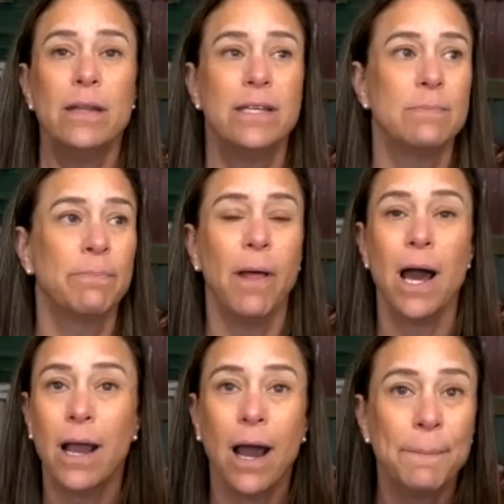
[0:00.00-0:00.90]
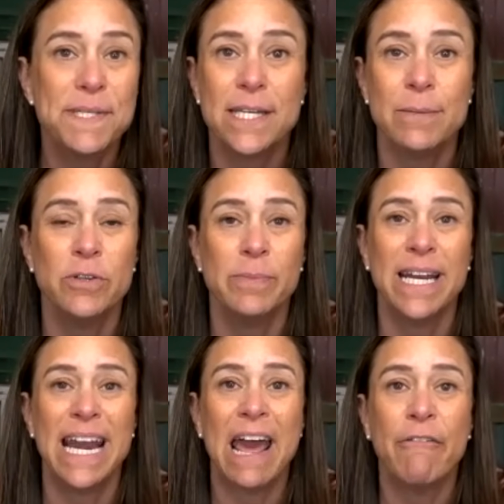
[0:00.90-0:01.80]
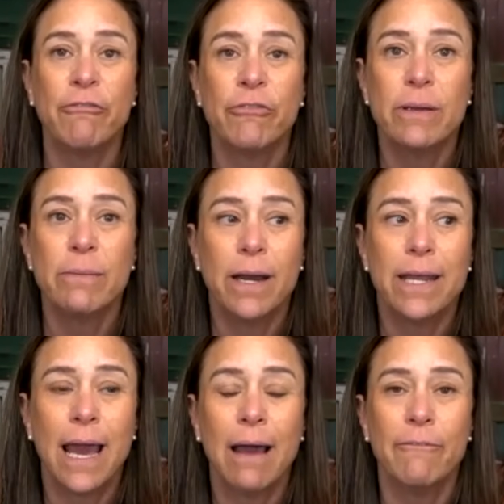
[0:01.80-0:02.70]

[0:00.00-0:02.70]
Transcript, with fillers: the Block Cop City movement and everybody.